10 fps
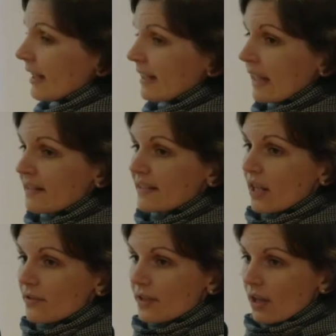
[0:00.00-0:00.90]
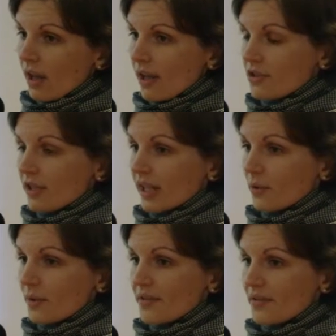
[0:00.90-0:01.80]
and it's sociological
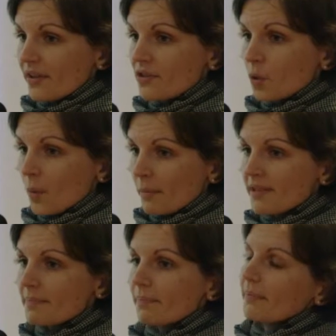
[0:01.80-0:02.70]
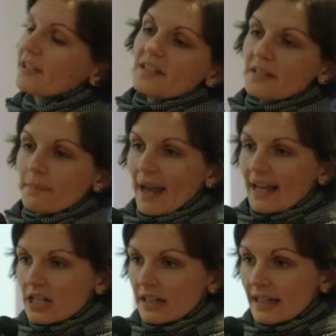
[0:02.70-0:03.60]
research on women's
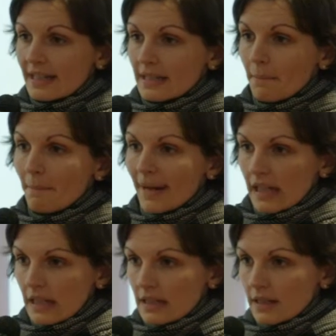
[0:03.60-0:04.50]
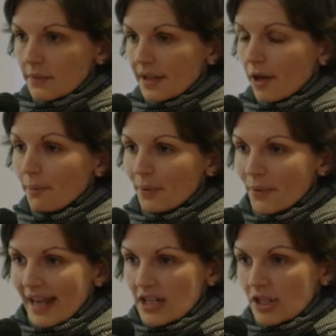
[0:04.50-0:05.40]
participation into military
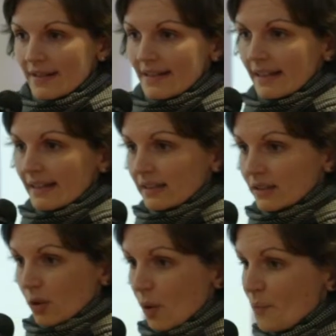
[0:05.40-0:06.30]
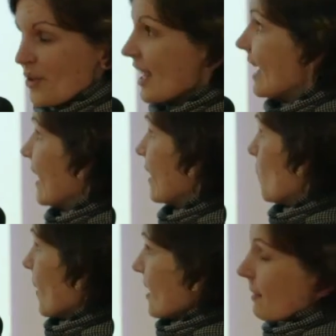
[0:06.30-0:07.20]
operations in NATO.
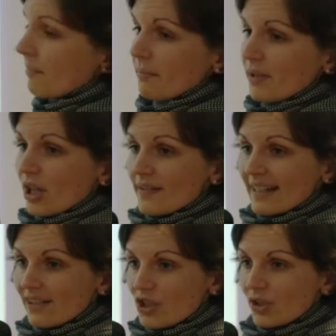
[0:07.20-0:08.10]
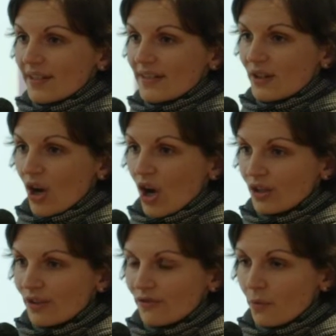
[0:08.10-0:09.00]
Invisible because actually the
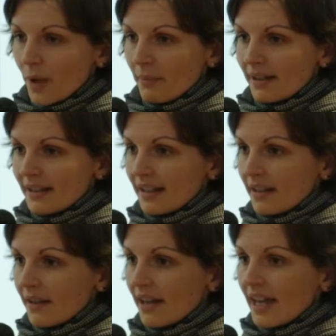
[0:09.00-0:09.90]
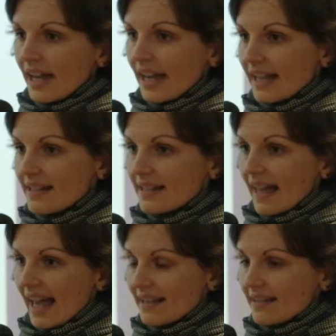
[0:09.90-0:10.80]
role of women is
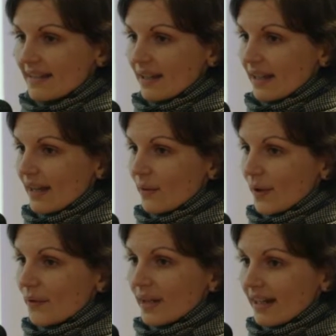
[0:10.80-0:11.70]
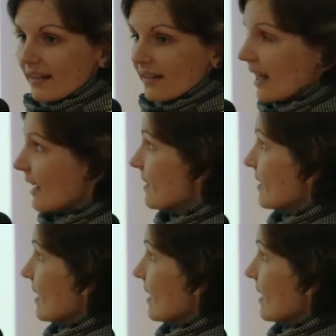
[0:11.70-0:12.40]
less recognized,